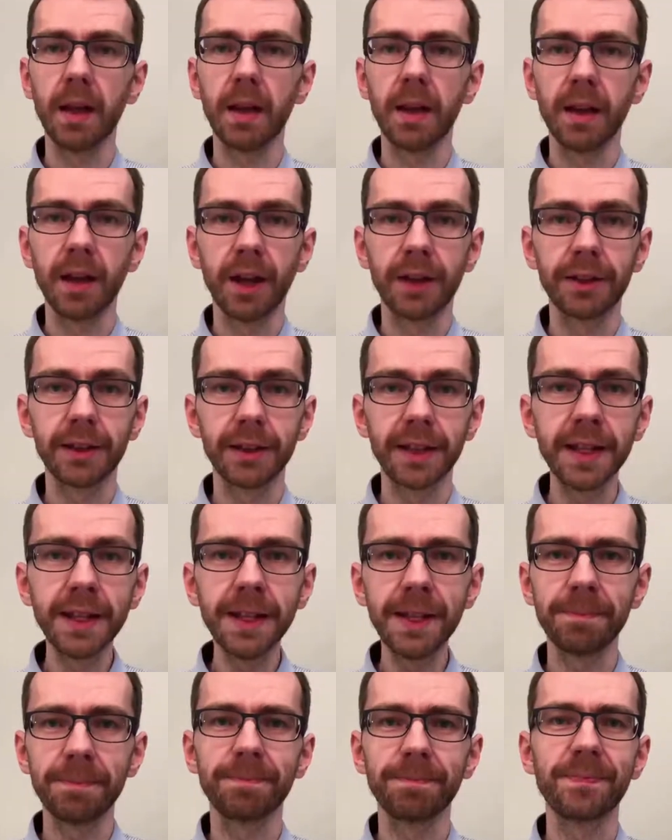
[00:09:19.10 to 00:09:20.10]
Until then,
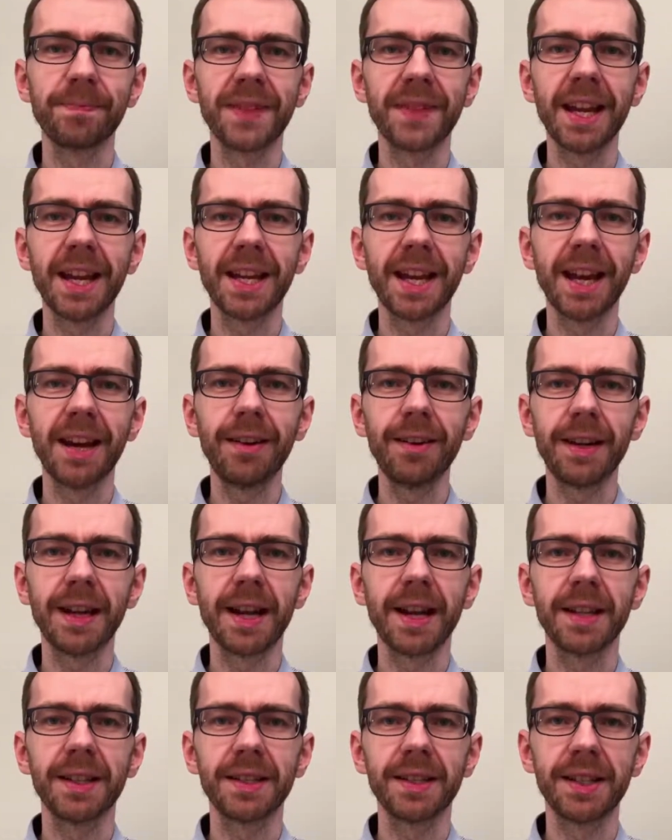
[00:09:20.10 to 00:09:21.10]
take care
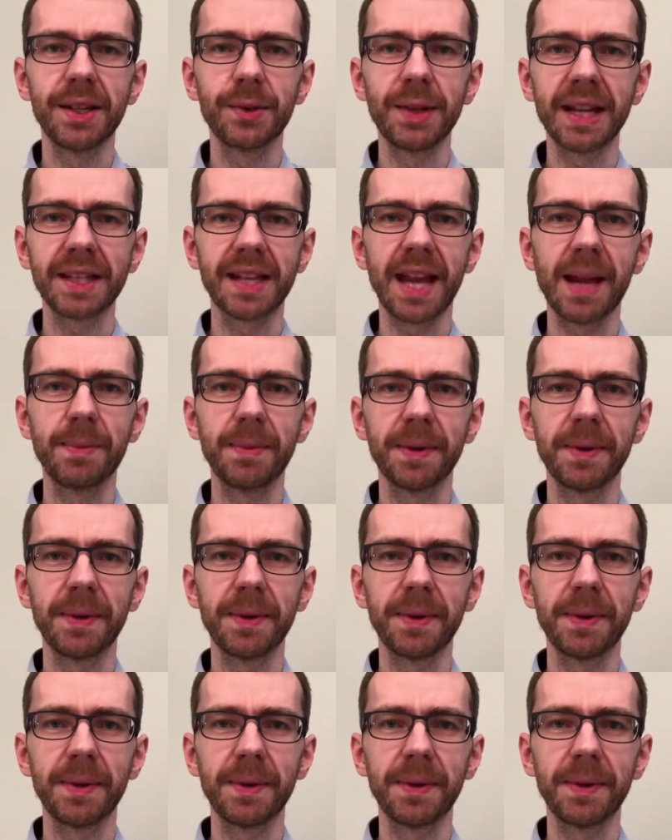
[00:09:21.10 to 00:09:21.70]
and see you next time.